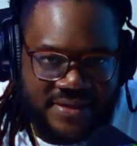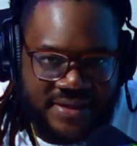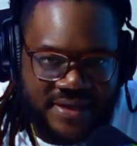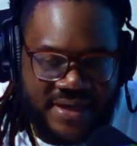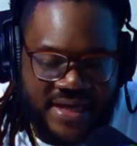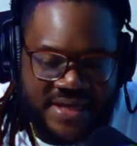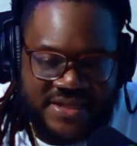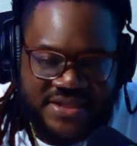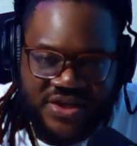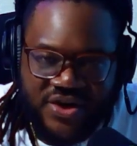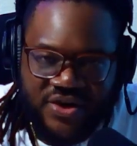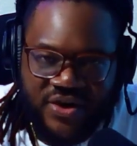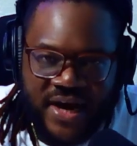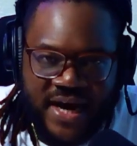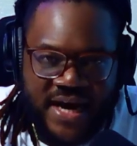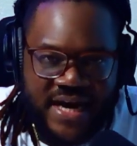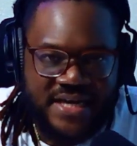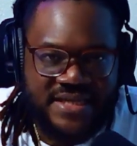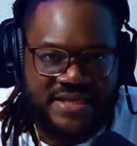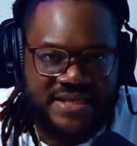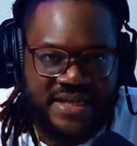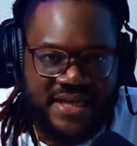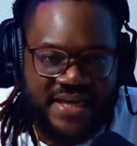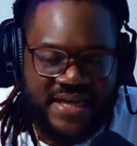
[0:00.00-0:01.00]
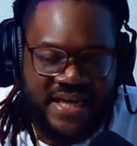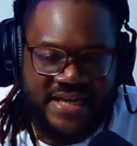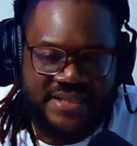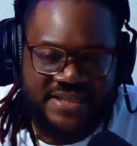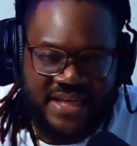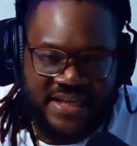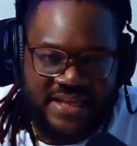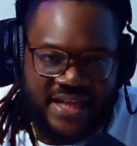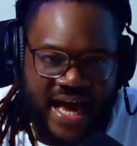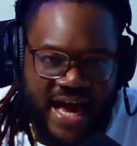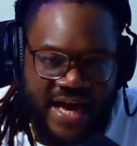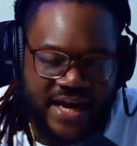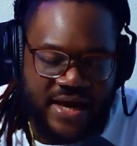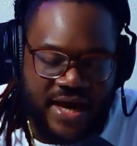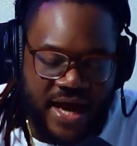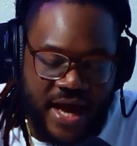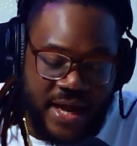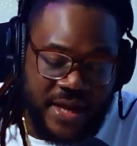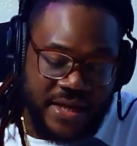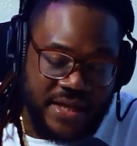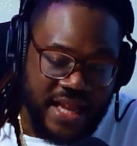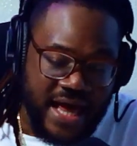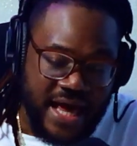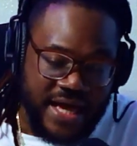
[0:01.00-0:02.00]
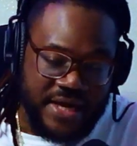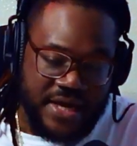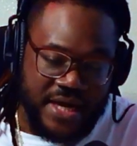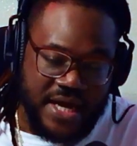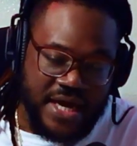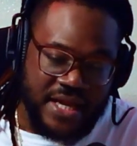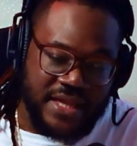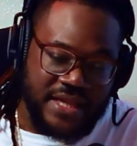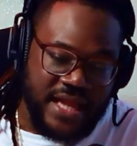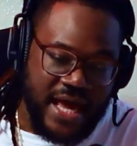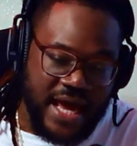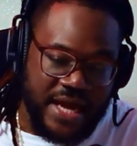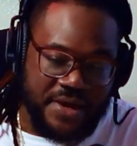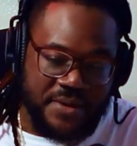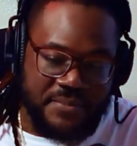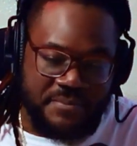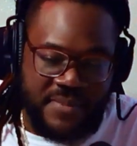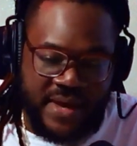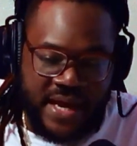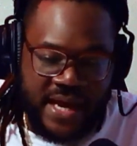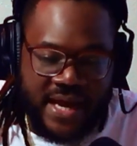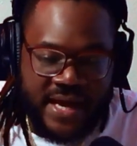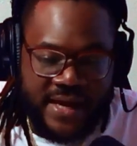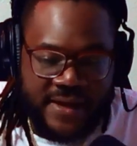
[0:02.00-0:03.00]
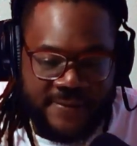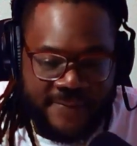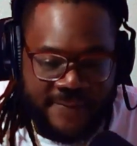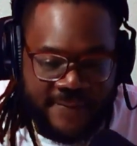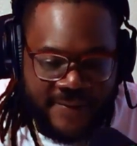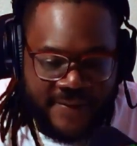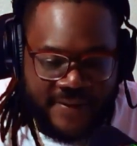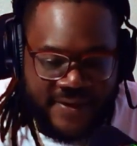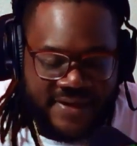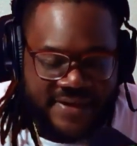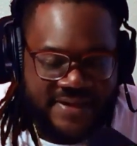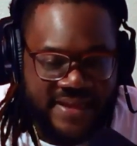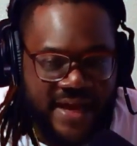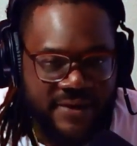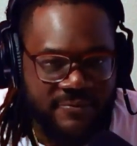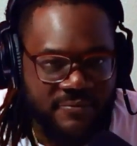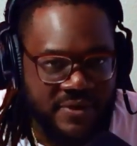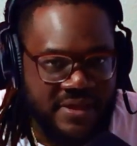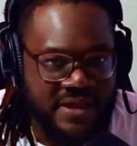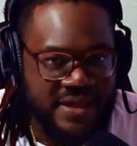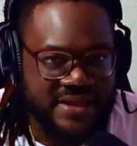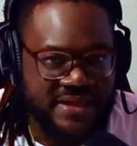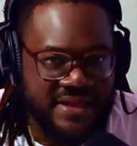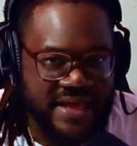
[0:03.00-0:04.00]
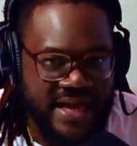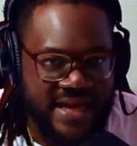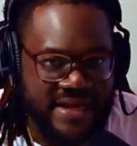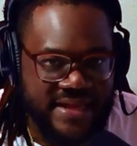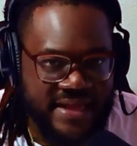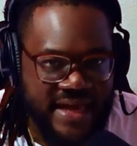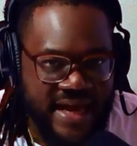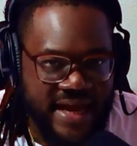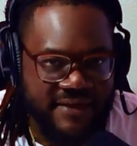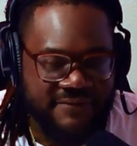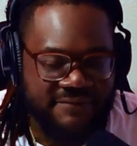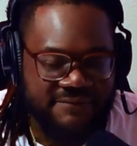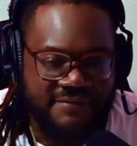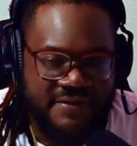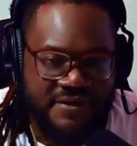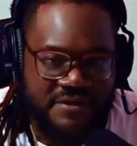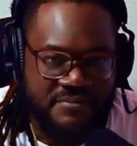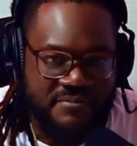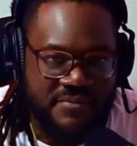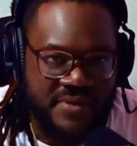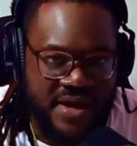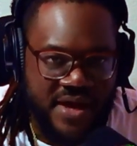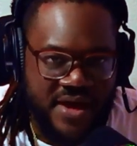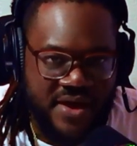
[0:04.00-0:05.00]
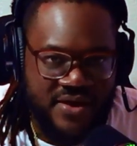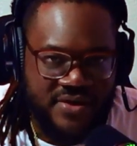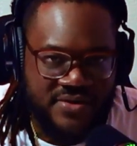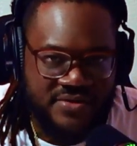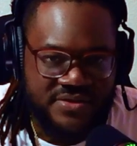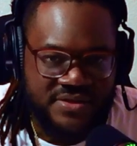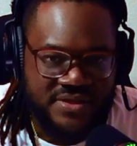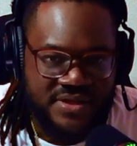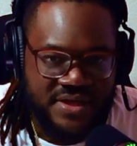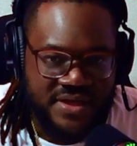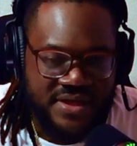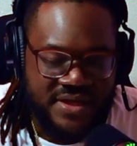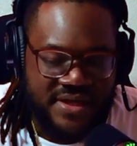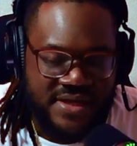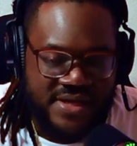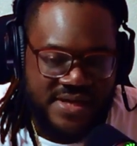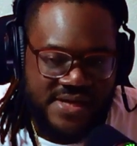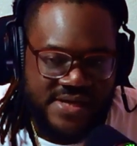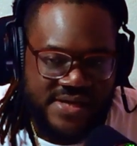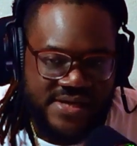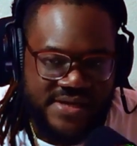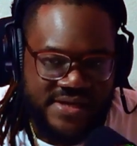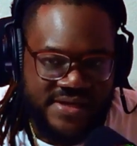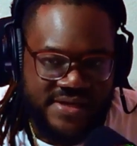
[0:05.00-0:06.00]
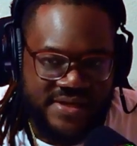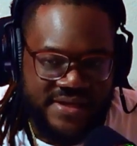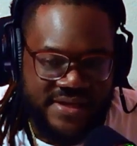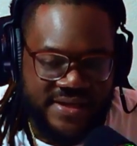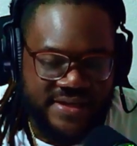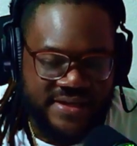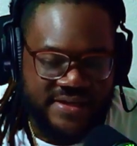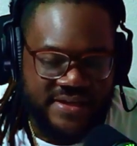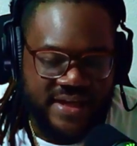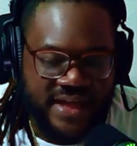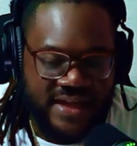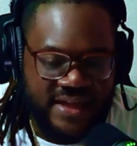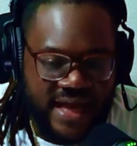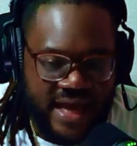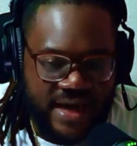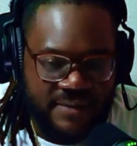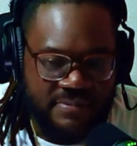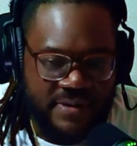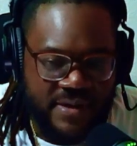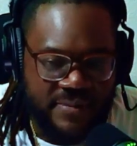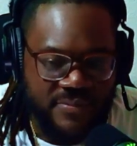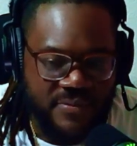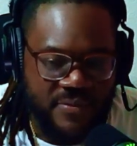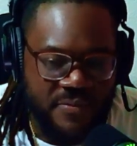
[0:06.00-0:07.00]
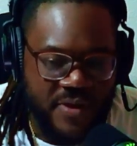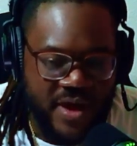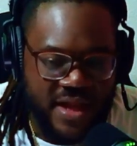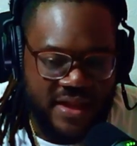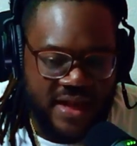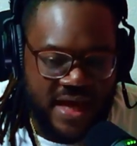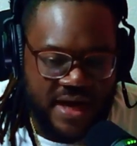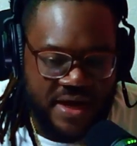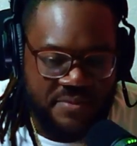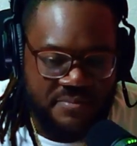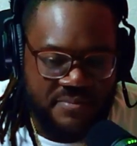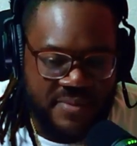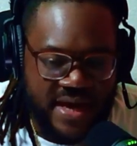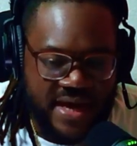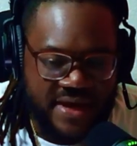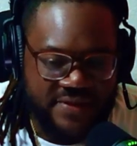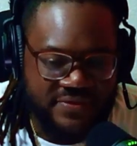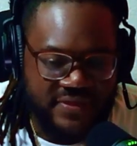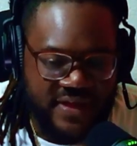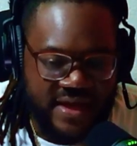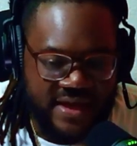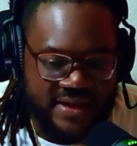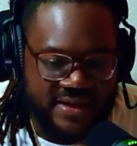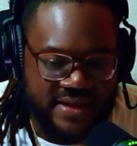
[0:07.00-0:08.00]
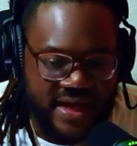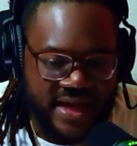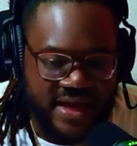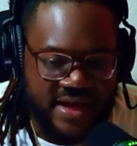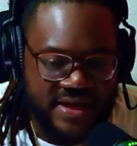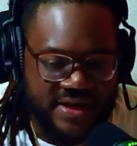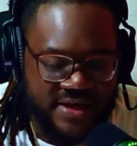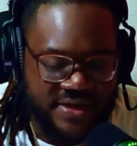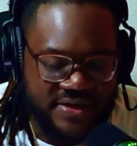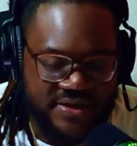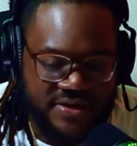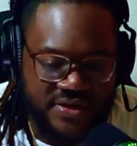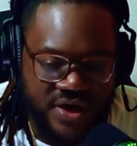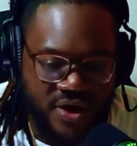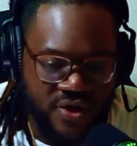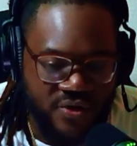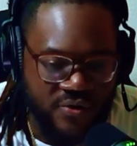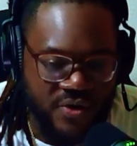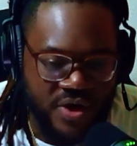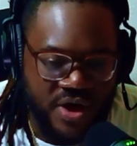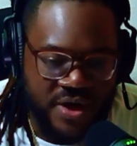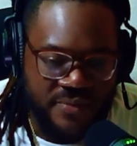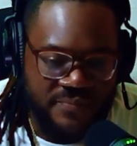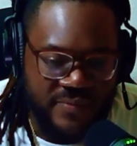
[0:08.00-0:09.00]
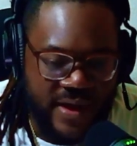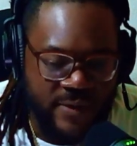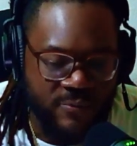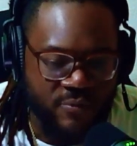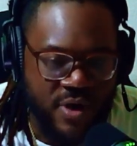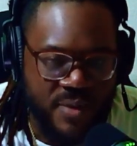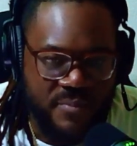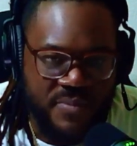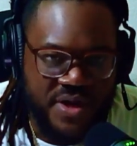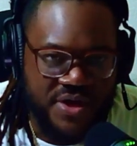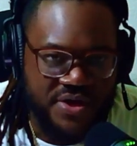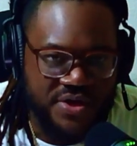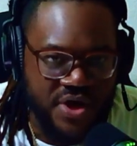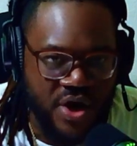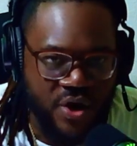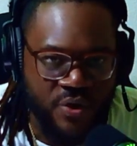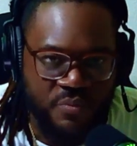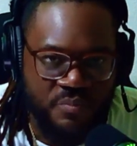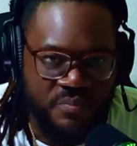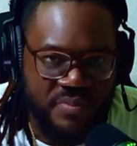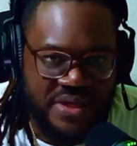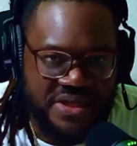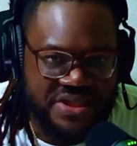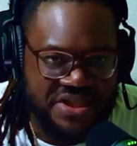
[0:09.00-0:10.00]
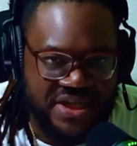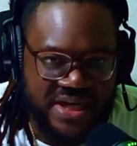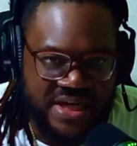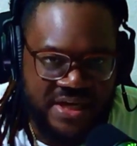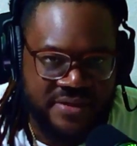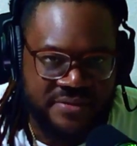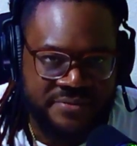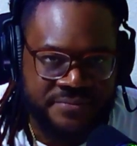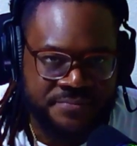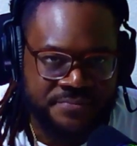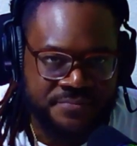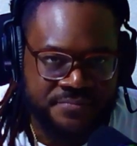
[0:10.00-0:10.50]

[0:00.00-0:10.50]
It's crazy because a lot of men, they really think that females, a lot of men think they women don't be cheating.